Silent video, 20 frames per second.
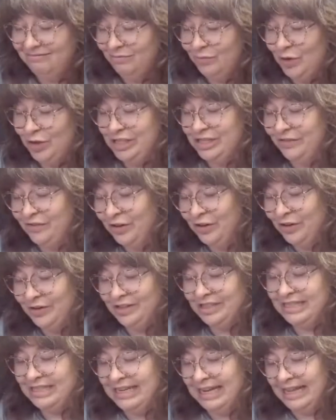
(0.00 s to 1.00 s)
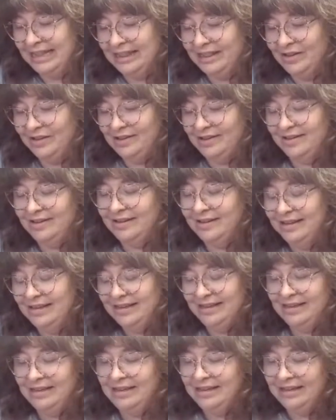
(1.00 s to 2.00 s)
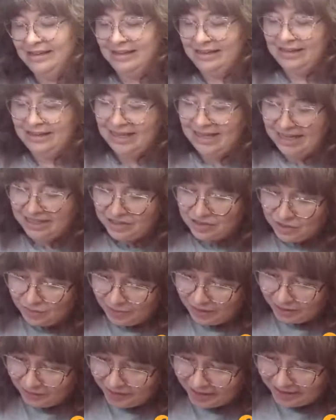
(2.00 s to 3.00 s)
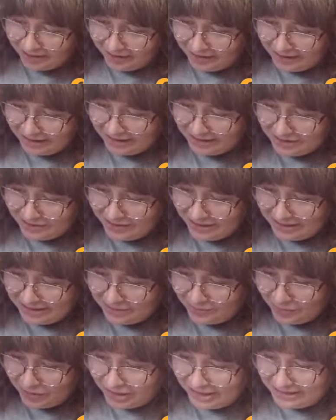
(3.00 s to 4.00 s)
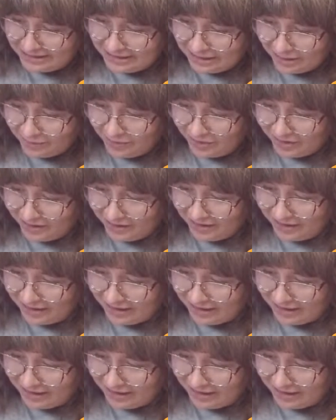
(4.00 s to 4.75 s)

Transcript: more difficult to get the extra pigment out. And this one is pretty stubborn.